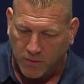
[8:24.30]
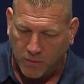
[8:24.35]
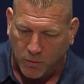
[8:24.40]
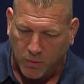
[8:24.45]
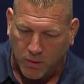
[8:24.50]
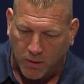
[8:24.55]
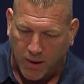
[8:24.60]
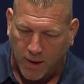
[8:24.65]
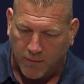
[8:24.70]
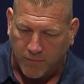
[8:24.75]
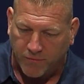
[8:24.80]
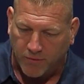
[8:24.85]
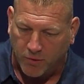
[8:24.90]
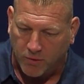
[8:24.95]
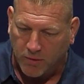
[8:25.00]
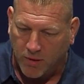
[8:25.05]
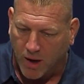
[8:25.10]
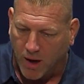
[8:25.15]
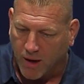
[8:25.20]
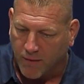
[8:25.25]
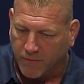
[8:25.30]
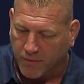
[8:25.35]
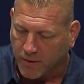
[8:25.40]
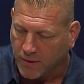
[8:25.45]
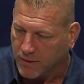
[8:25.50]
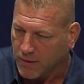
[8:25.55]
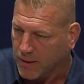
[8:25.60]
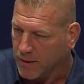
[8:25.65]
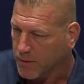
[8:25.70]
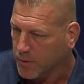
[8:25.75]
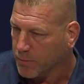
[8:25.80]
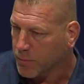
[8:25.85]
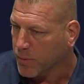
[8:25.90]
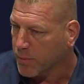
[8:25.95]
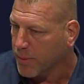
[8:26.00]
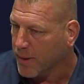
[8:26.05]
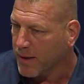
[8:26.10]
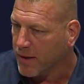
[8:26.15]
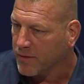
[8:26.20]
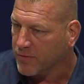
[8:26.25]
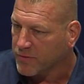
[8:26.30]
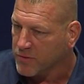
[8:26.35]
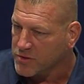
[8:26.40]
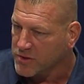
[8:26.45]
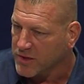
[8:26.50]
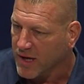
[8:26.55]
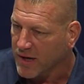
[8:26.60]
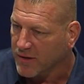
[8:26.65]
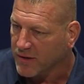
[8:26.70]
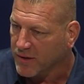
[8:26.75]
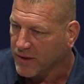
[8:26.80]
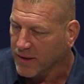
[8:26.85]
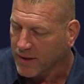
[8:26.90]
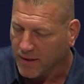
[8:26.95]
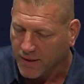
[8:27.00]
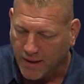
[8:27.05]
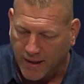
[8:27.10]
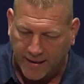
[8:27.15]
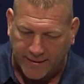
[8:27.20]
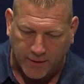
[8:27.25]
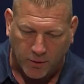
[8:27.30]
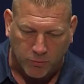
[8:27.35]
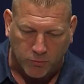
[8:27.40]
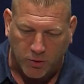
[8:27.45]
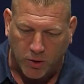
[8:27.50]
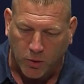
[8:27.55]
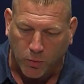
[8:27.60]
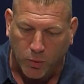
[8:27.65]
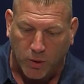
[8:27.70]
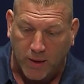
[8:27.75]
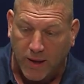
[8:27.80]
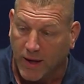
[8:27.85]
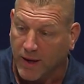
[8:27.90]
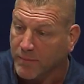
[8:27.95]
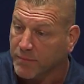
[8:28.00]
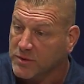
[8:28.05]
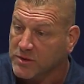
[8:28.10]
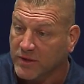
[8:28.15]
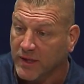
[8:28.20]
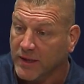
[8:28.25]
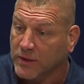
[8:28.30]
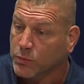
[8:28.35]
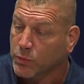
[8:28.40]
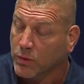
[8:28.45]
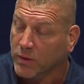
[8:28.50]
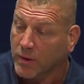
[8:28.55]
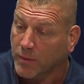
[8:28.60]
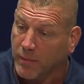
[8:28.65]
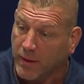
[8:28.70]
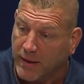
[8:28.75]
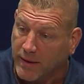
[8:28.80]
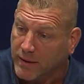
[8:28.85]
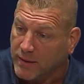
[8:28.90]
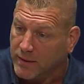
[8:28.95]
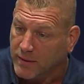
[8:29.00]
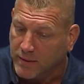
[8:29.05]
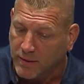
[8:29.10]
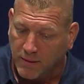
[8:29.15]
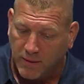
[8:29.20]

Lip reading: where I feel confident that they're prepared for Saturday. I don't know what kind of mistakes we're going to make.